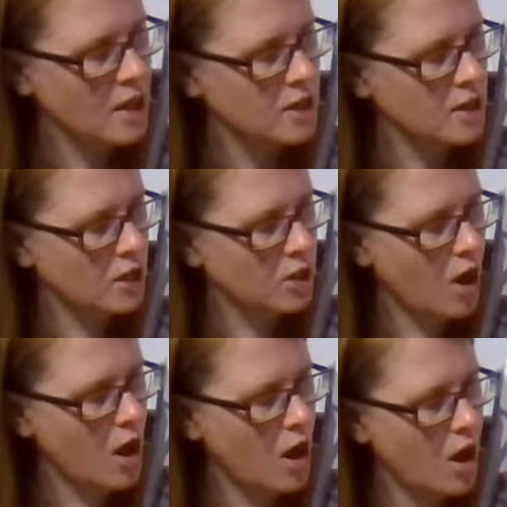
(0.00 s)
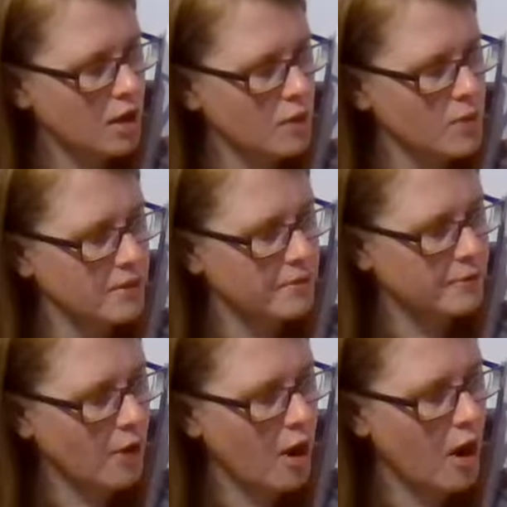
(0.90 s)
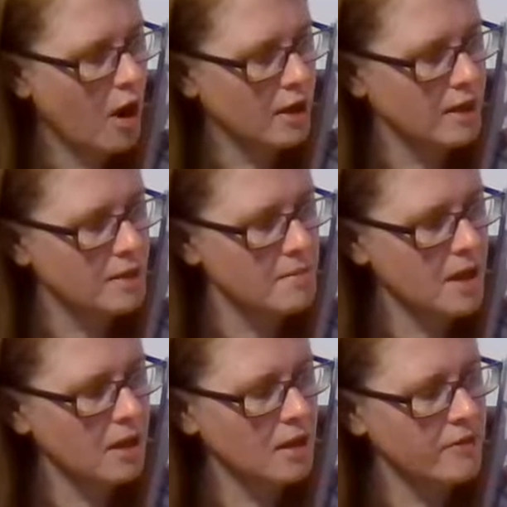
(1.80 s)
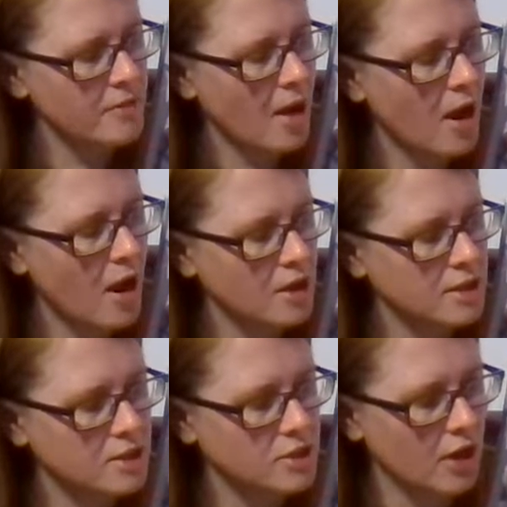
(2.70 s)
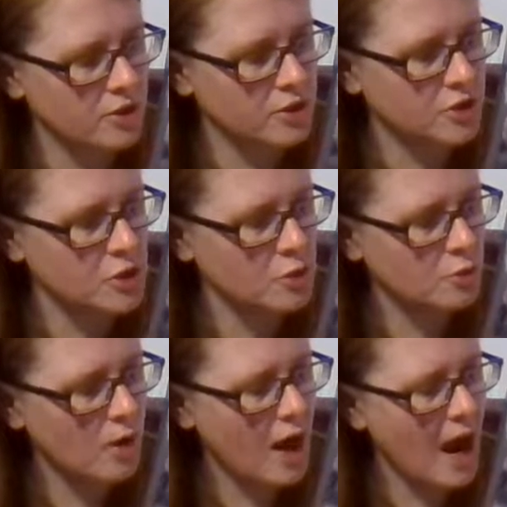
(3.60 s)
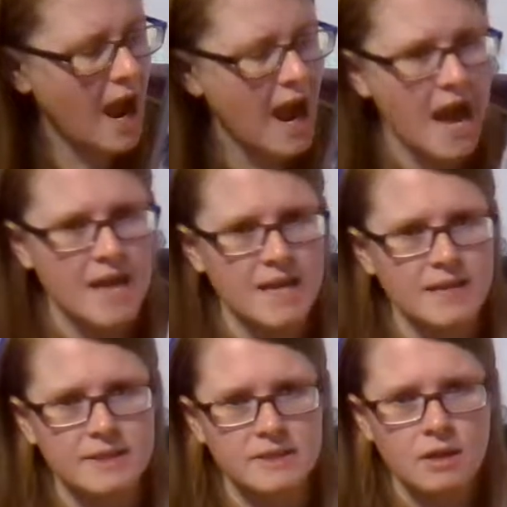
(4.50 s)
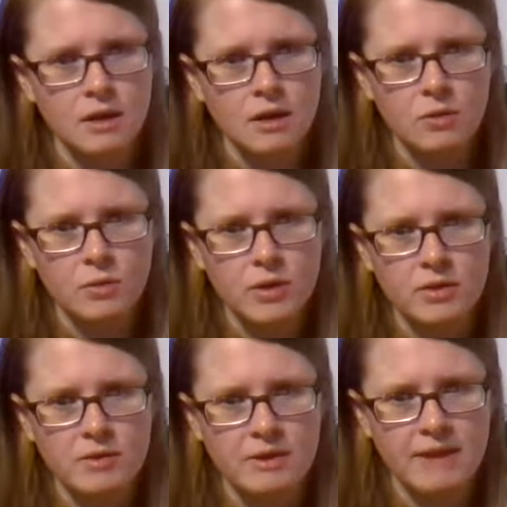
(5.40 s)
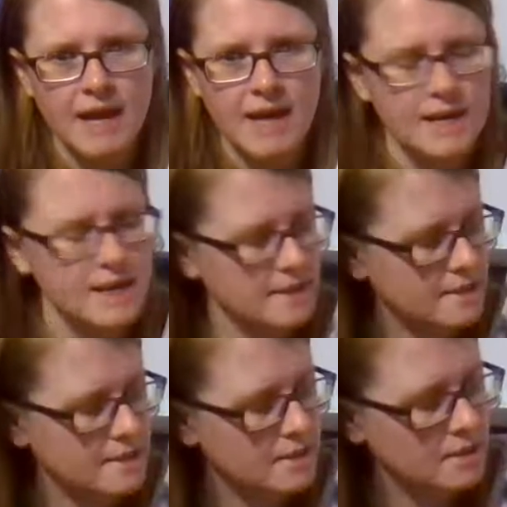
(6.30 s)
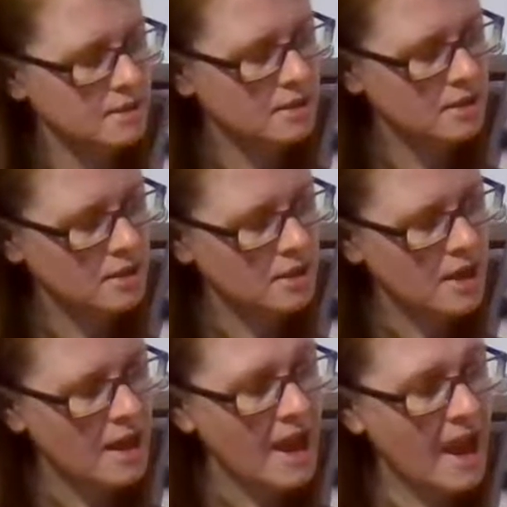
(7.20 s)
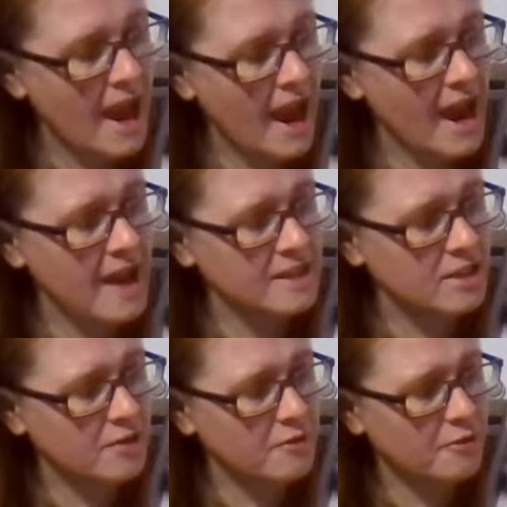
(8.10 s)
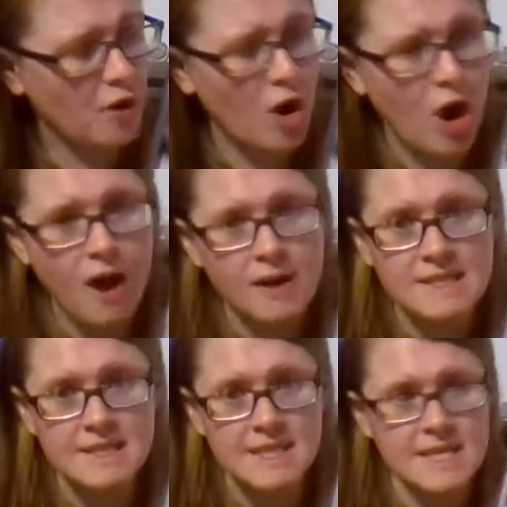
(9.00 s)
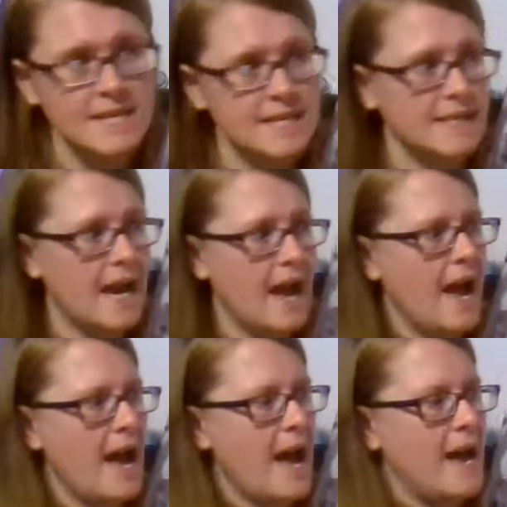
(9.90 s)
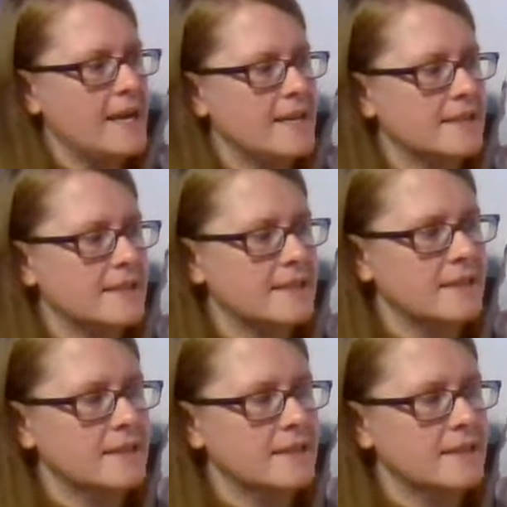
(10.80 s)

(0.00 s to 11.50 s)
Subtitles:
the log with the frog in the middle of the bog starts to rise. What do you think that is? And the frog sees eyes.